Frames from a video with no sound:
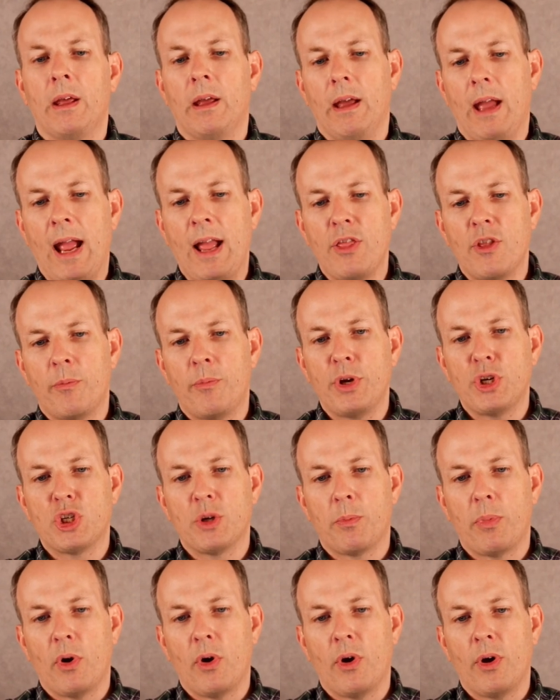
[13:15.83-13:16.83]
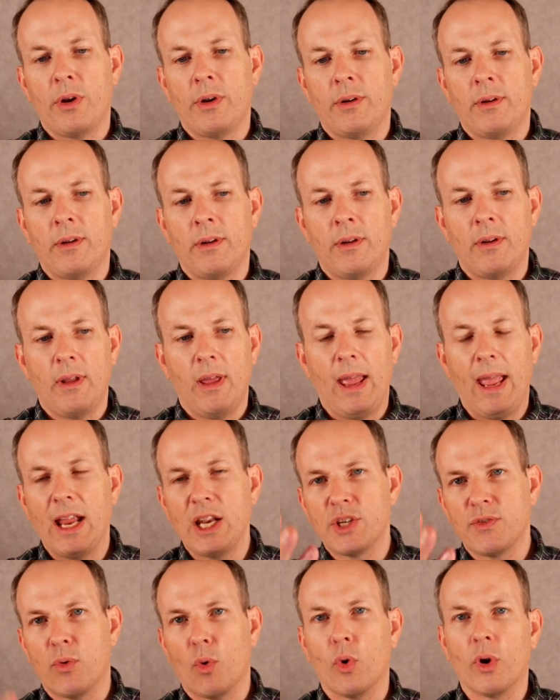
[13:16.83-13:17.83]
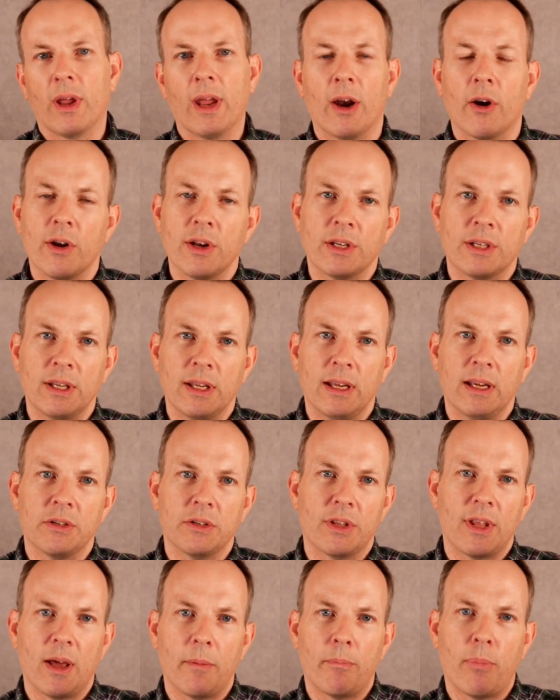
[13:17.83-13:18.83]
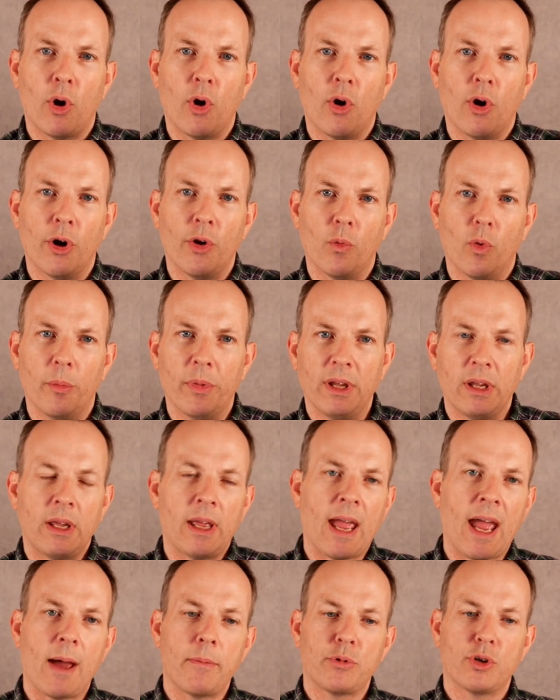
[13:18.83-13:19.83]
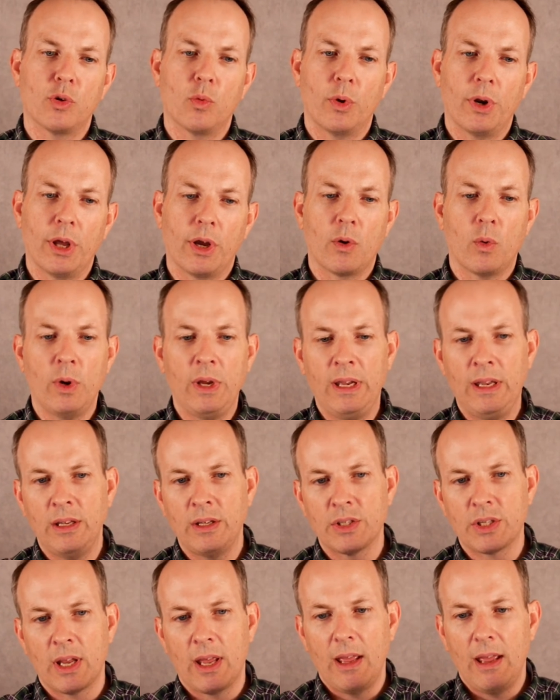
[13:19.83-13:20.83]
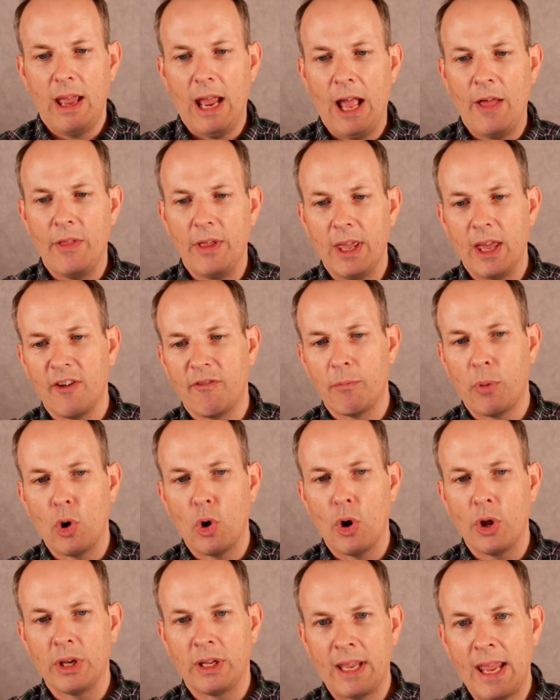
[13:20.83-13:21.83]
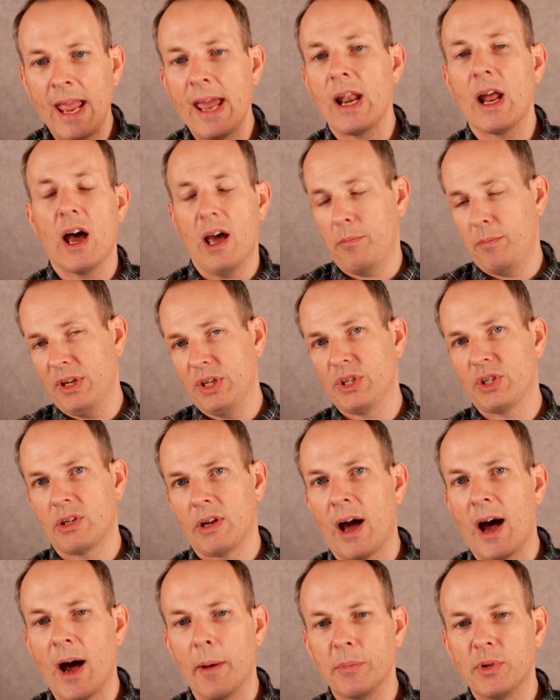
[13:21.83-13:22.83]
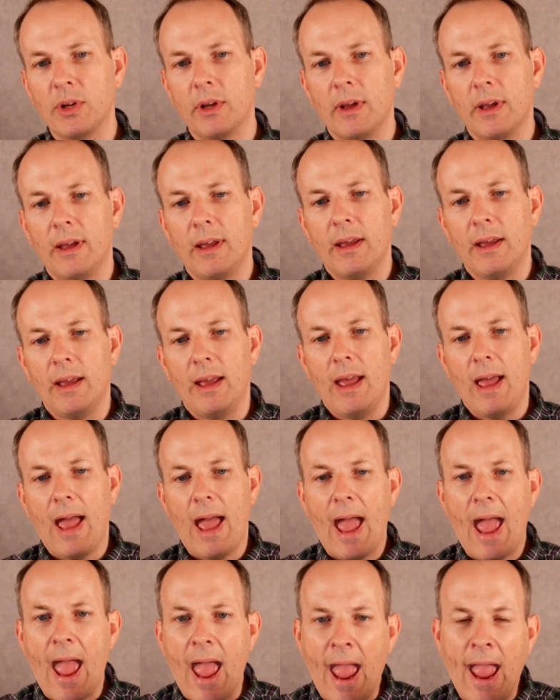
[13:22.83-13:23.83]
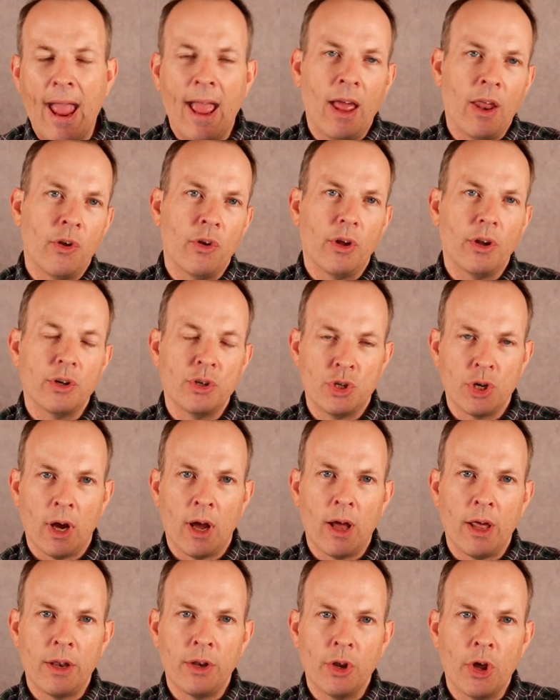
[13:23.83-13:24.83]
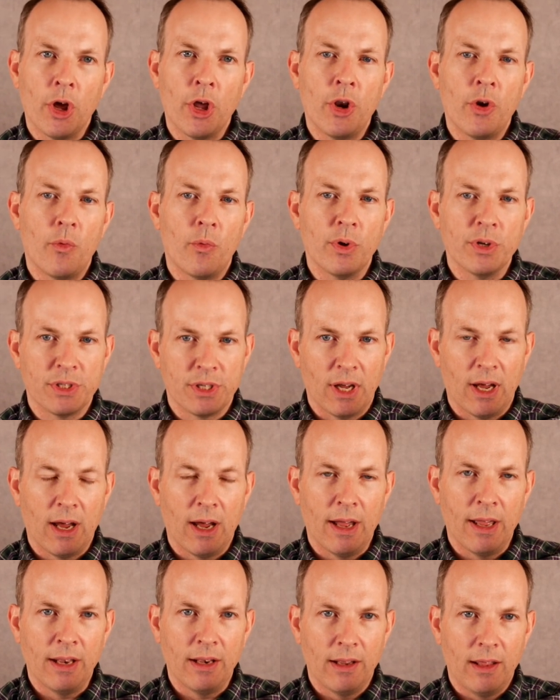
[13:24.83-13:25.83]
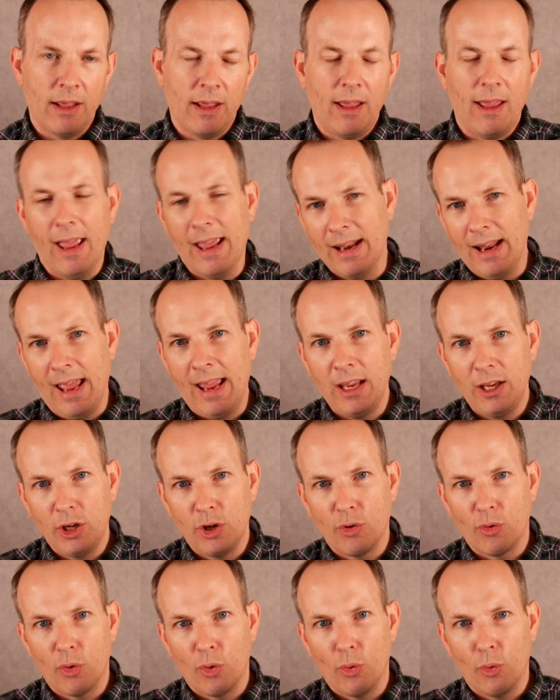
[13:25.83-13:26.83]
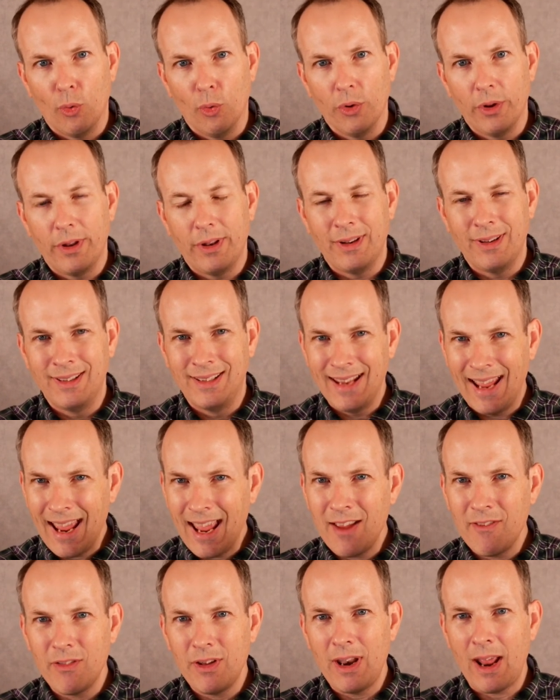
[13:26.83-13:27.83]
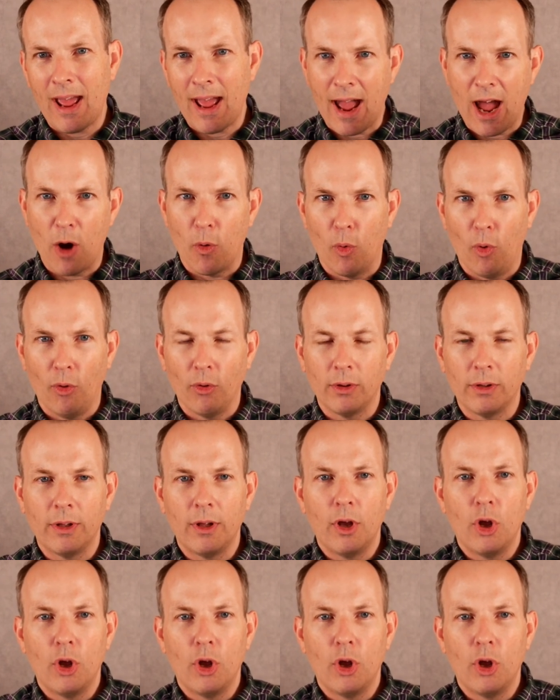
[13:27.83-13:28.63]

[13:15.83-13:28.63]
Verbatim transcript: and the bishop on h four guarantees that that pawn will be captured when it queens, and the f-pawn cannot be stopped, and John Nunn resigned, and eight-year-old David Howell